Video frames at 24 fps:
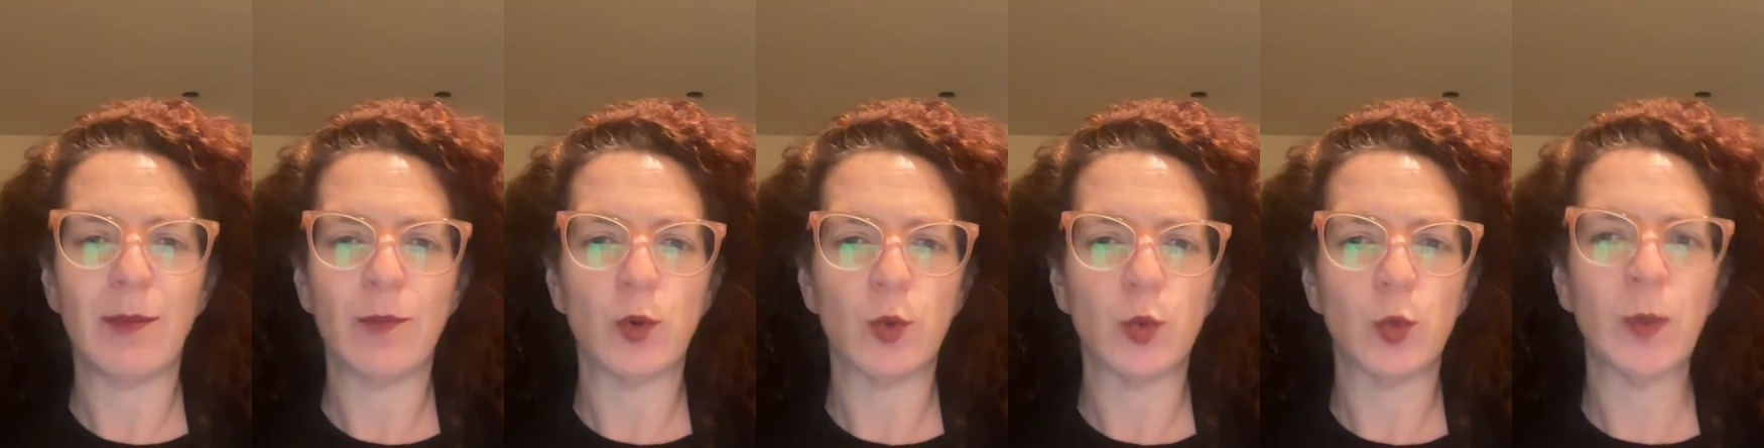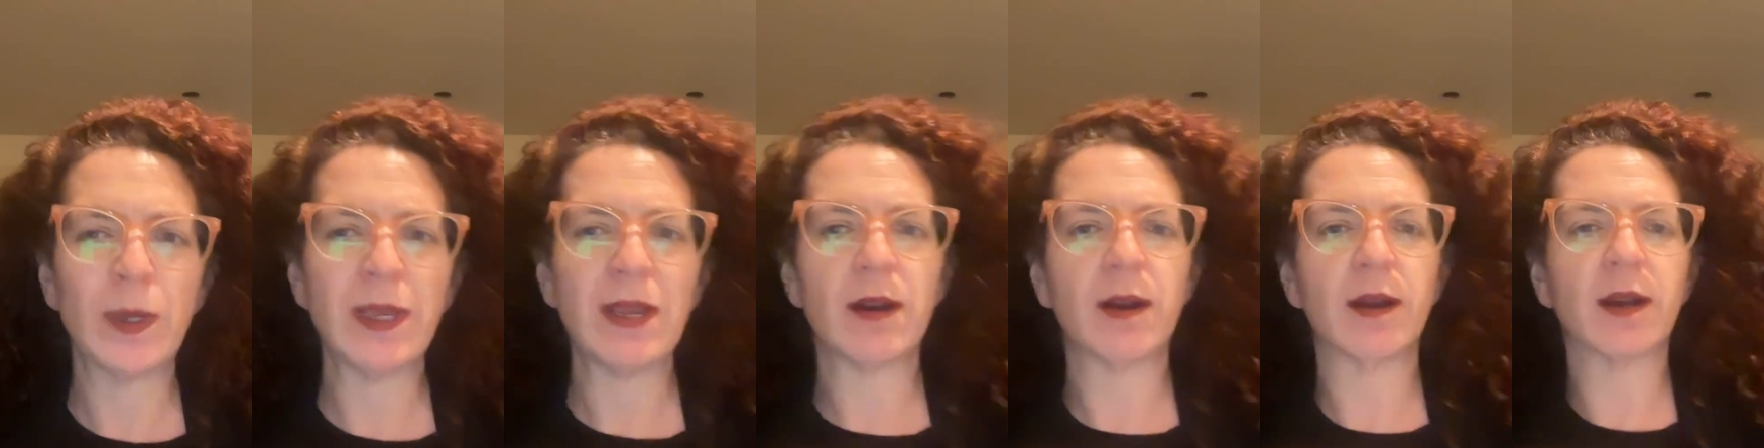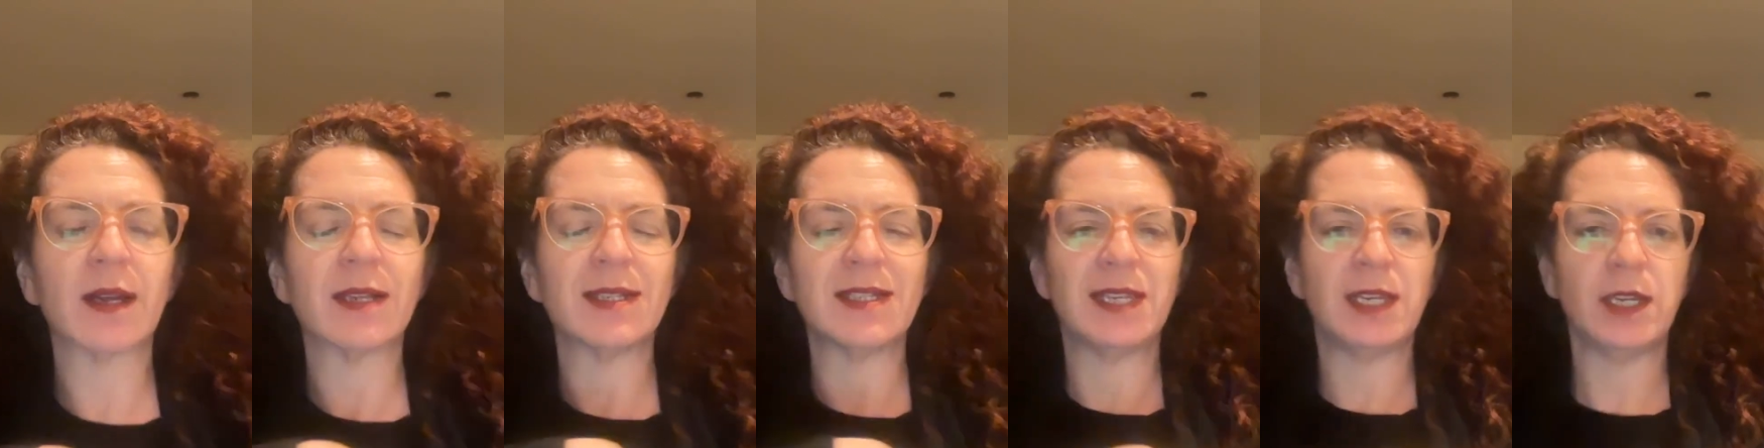We are
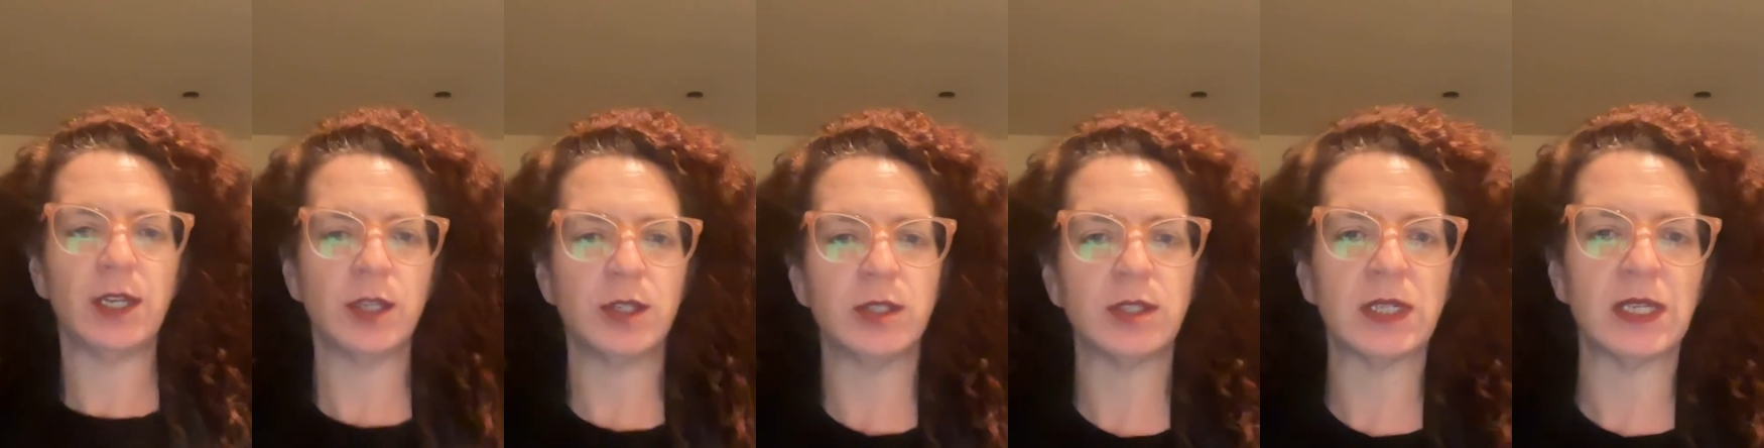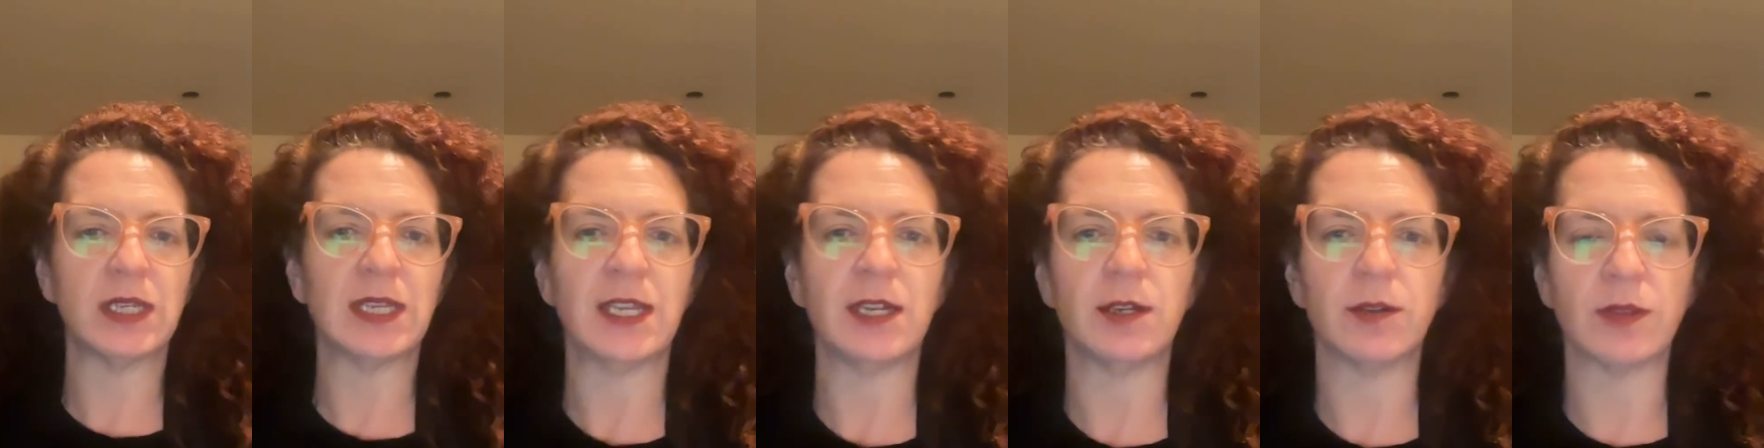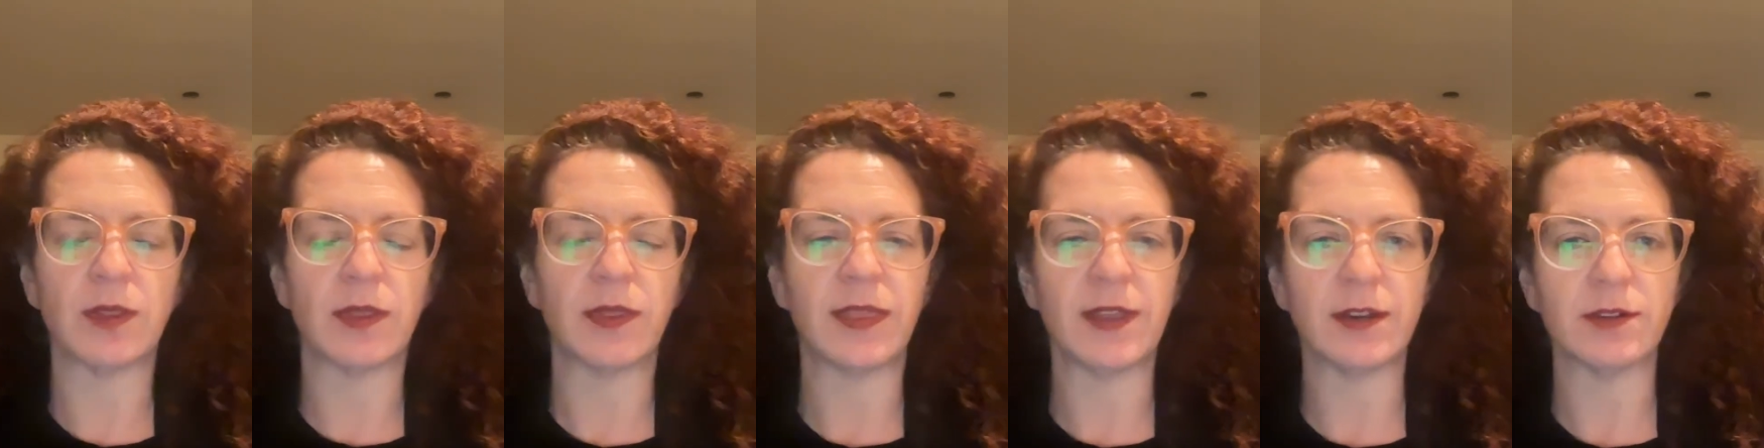continuing to hear
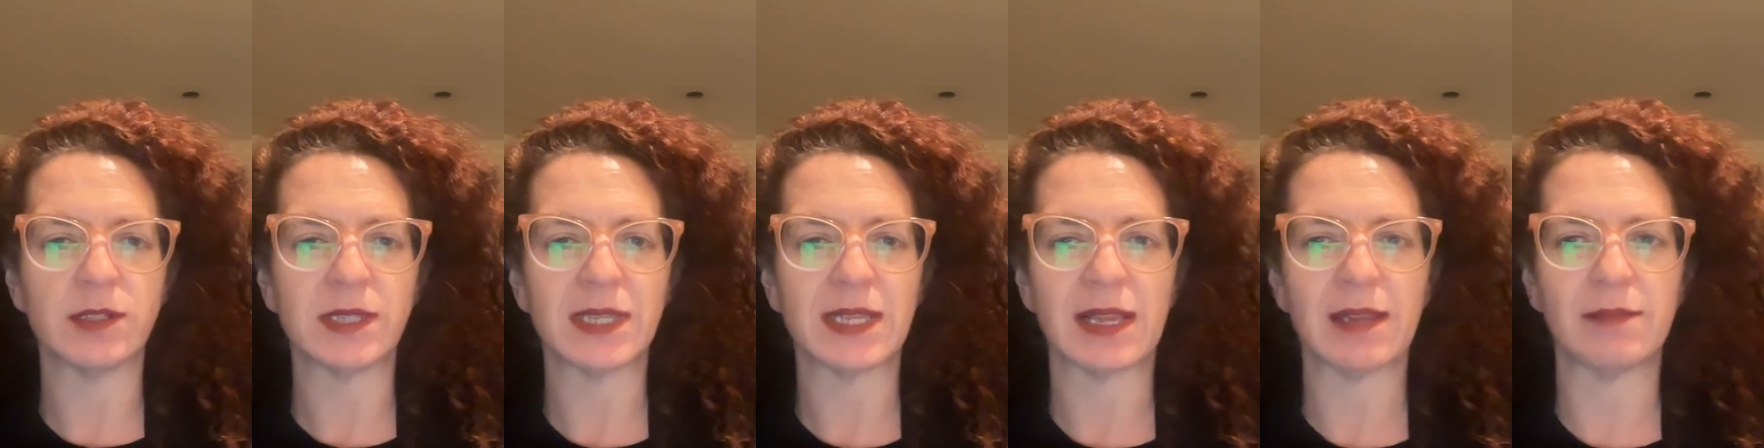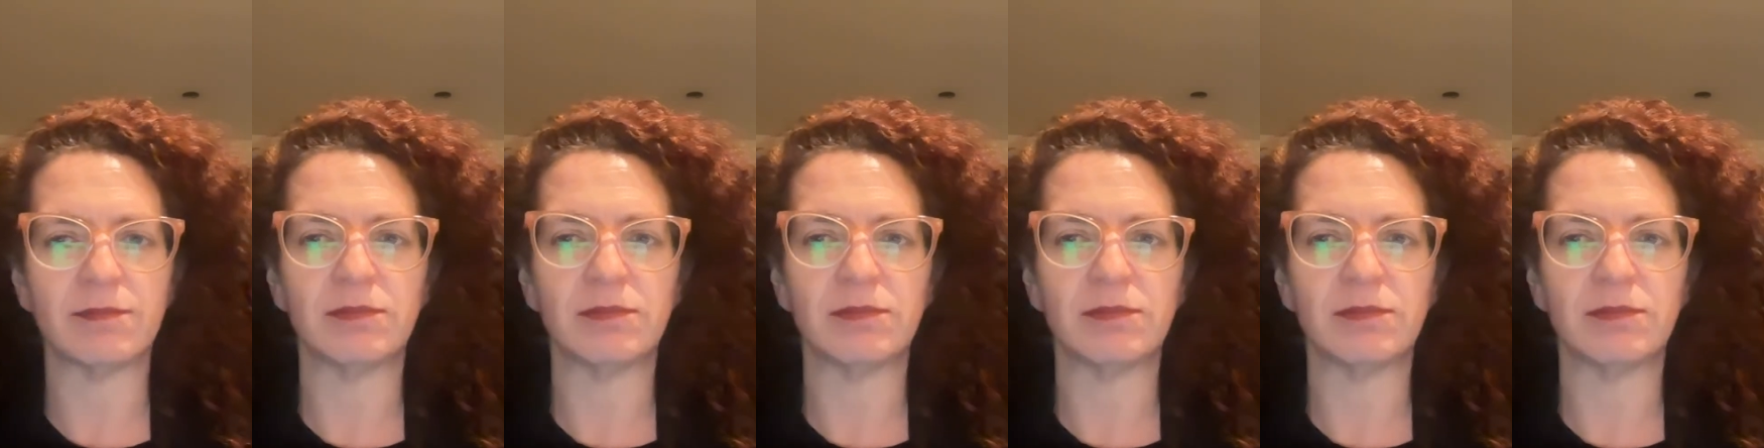that there's